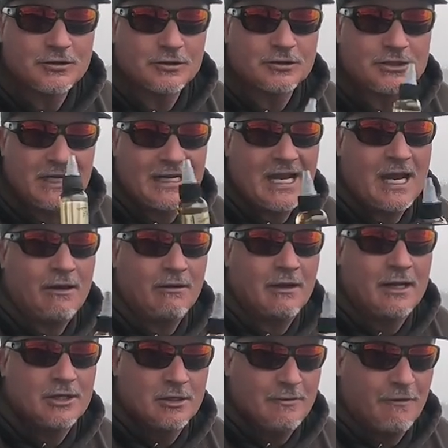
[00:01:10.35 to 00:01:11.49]
So check out,
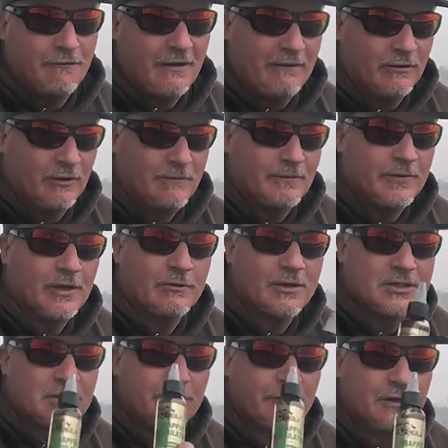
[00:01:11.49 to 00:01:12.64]
do me a favor, the
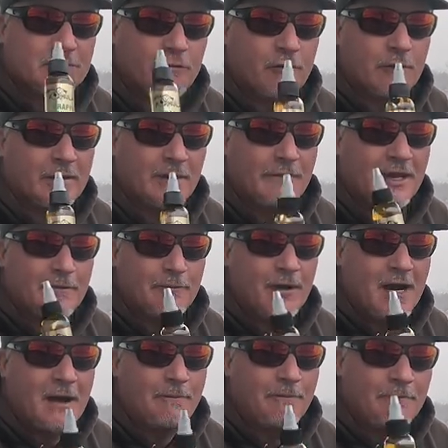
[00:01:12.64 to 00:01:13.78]
Original Fish Formula, bait
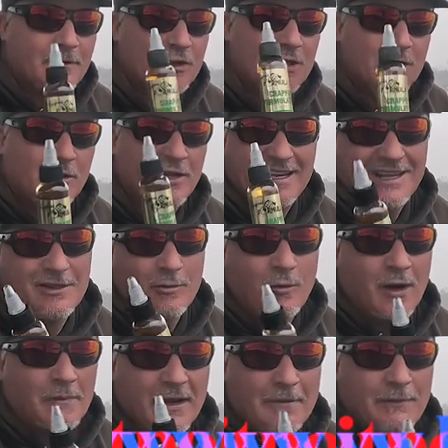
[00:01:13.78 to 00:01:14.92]
pop. You can go to either
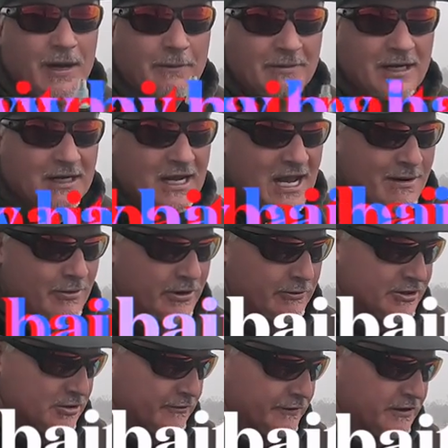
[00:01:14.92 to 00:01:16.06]
one, baitpop.com or the
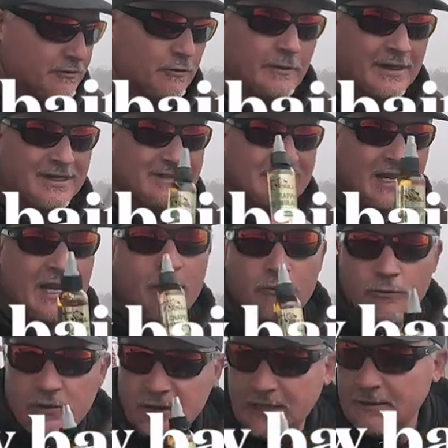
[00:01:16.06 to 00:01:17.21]
Original Fish Formula, because they are
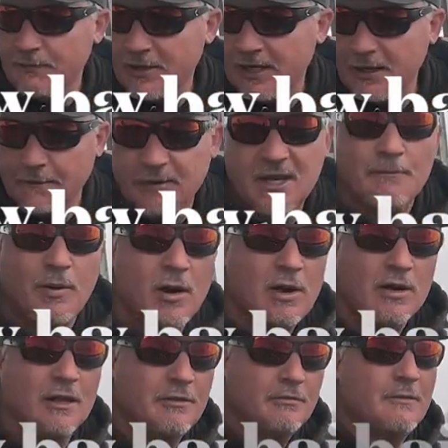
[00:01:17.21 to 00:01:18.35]
really being a big
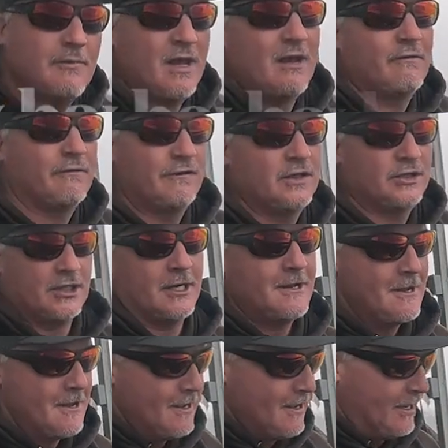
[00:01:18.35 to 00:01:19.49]
part of 3 Pound Fishing,
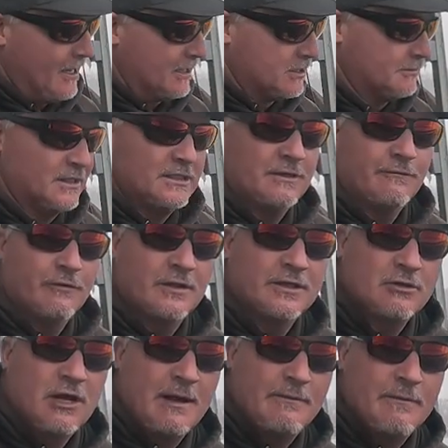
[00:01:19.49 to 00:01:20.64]
especially for
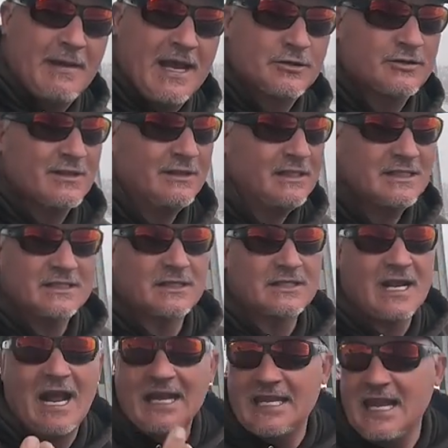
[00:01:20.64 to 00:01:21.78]
this Crappie Masters Elite Series.
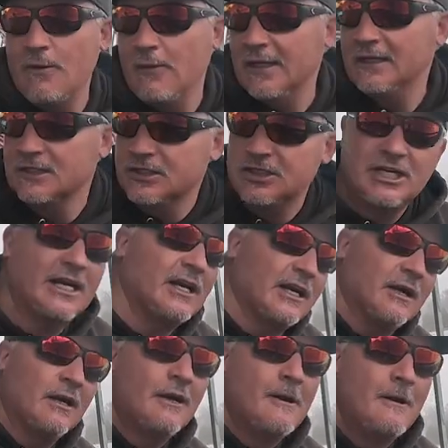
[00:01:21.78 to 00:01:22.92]
I can't wait to
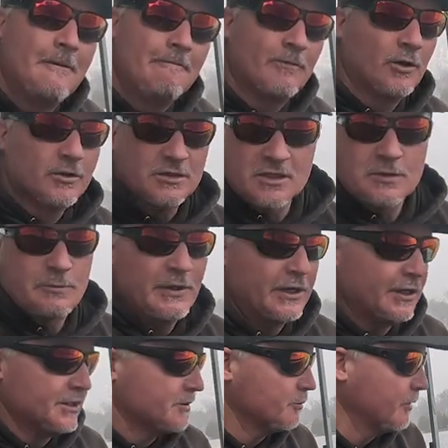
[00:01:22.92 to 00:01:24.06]
share those
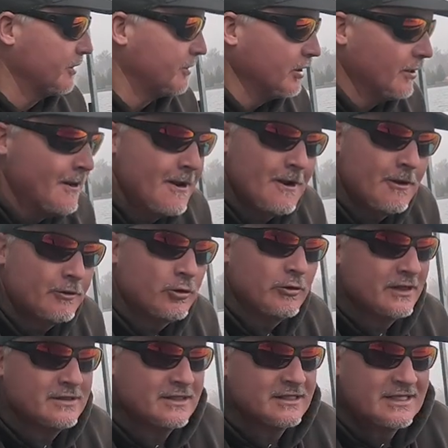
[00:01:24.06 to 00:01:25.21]
experiences with you through
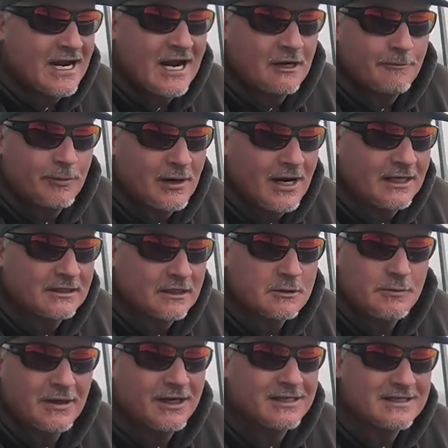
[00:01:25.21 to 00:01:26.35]
this entire process,
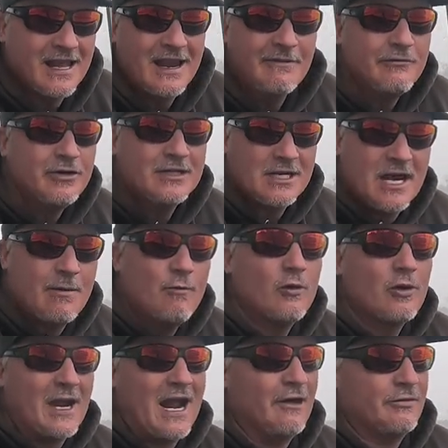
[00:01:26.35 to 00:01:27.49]
because every time
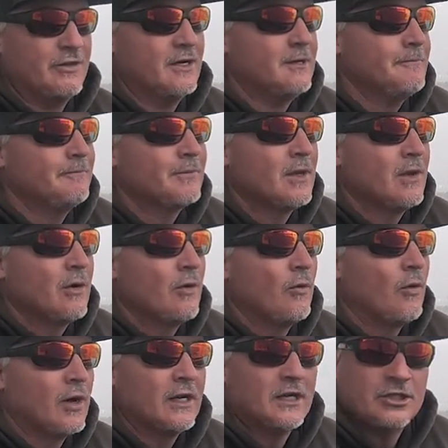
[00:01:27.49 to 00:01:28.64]
we're out there,
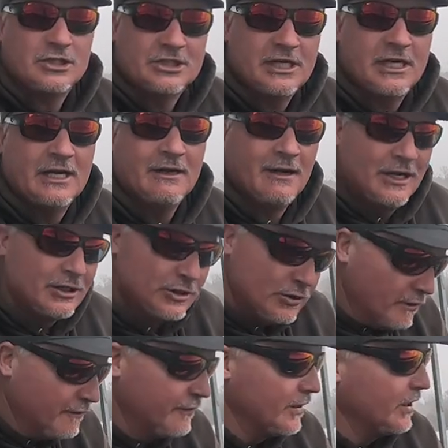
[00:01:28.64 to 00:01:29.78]
we're gonna share and
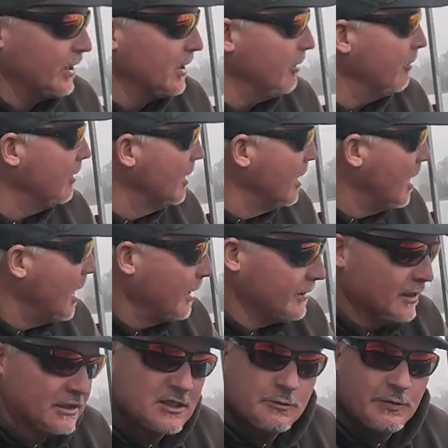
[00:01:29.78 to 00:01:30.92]
do a video on
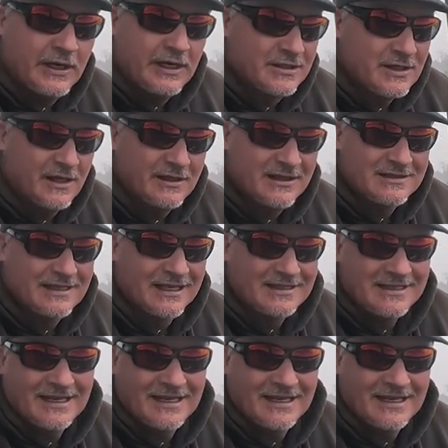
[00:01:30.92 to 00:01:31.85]
the experience on these lakes.